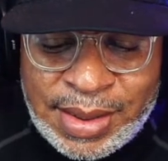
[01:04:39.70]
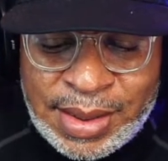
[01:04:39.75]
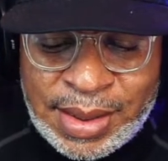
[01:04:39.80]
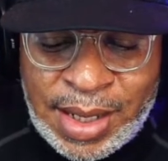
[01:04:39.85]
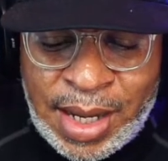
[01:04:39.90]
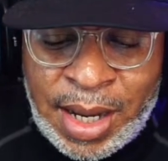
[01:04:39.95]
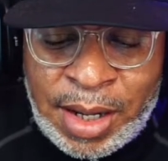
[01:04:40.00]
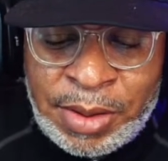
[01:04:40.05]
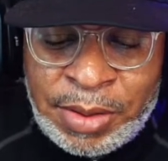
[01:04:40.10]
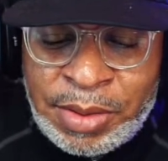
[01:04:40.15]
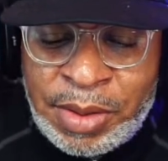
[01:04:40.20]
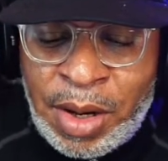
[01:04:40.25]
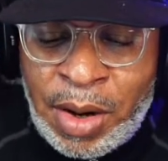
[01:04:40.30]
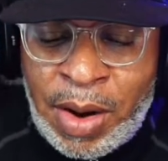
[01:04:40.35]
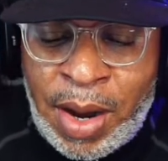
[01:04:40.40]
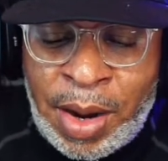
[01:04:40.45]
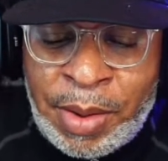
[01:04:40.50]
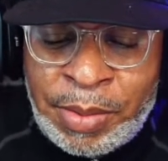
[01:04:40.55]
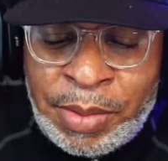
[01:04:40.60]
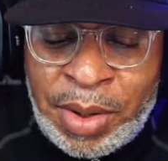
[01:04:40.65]
I don't know.
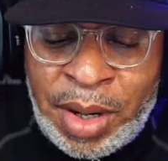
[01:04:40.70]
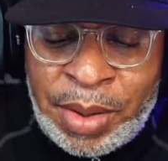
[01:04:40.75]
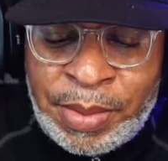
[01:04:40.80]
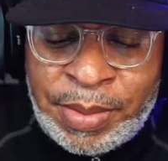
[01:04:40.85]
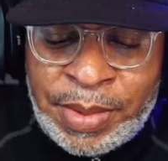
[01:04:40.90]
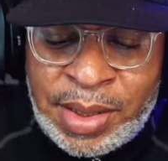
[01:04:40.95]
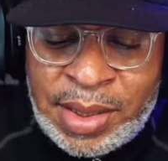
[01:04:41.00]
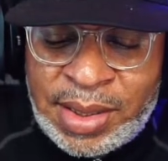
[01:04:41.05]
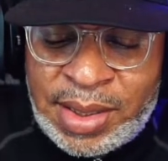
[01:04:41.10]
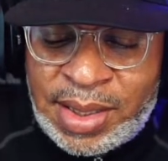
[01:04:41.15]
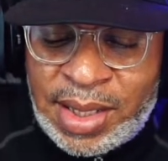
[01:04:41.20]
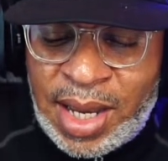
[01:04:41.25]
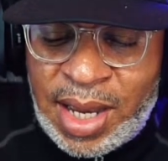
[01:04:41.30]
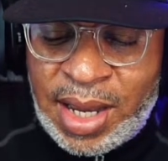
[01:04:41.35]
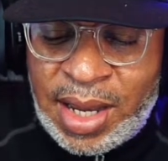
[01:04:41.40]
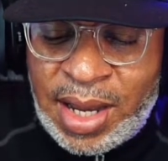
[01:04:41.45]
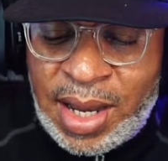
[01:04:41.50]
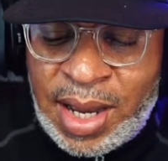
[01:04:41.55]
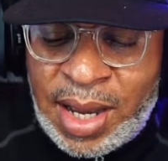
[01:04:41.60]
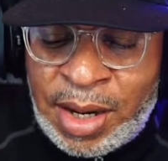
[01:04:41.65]
I want to
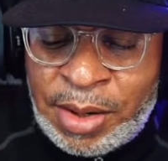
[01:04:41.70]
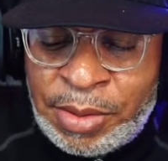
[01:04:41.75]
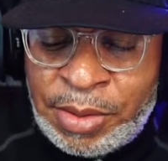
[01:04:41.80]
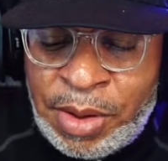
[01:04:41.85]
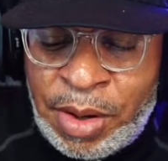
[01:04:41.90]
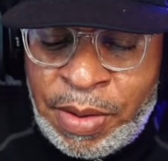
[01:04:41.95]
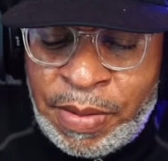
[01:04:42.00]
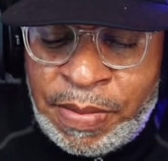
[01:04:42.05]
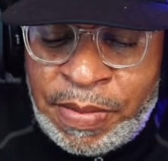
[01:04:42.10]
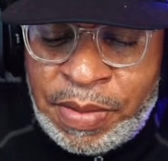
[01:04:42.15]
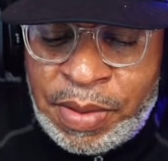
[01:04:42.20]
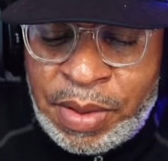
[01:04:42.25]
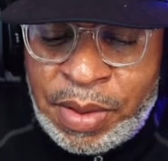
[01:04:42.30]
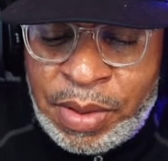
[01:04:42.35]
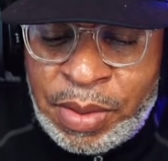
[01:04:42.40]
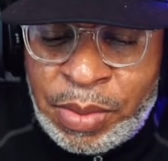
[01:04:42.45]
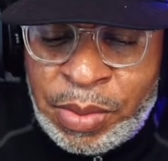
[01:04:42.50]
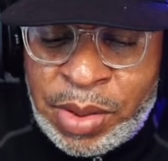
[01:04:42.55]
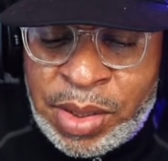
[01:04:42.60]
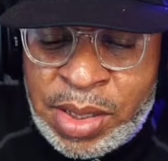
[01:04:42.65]
say I don't know if
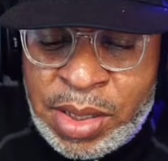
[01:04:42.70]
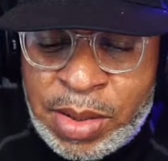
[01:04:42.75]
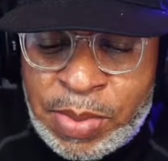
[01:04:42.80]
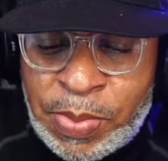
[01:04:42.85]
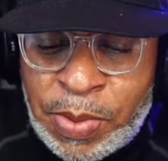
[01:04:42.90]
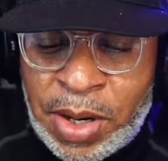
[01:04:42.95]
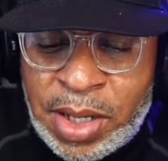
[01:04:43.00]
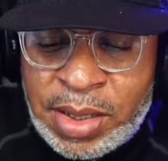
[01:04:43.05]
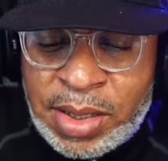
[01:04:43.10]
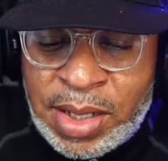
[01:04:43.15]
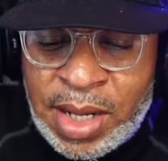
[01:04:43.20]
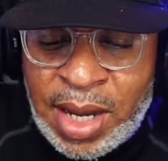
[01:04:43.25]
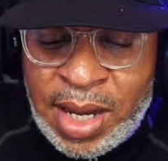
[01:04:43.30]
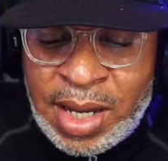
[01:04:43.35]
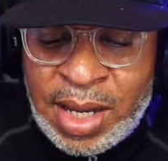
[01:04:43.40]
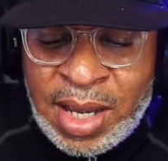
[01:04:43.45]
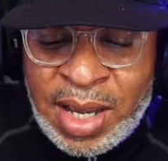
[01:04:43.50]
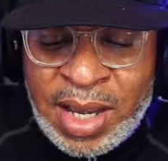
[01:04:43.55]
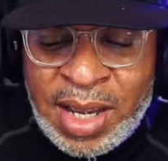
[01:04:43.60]
what's his price tag.